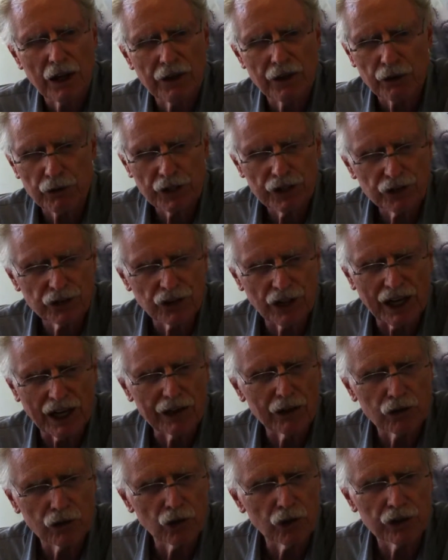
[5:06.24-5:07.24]
there is, I
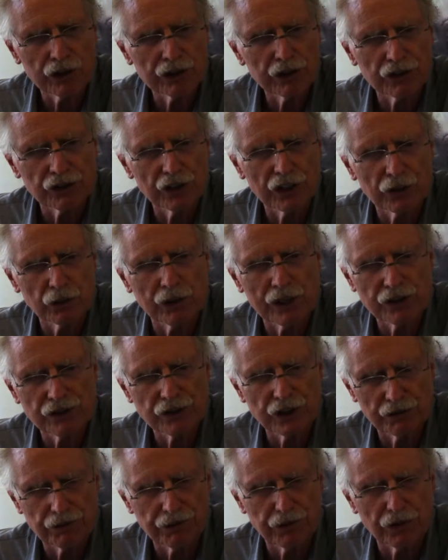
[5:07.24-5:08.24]
don't know that there's any
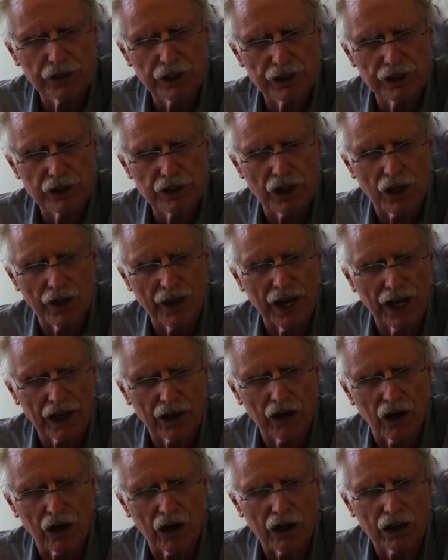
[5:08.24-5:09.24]
racing footage on that
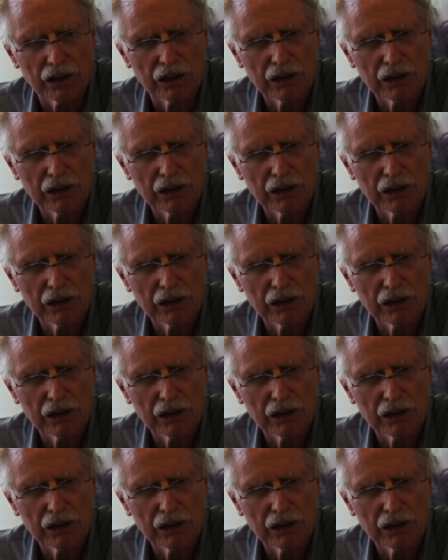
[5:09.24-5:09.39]
car.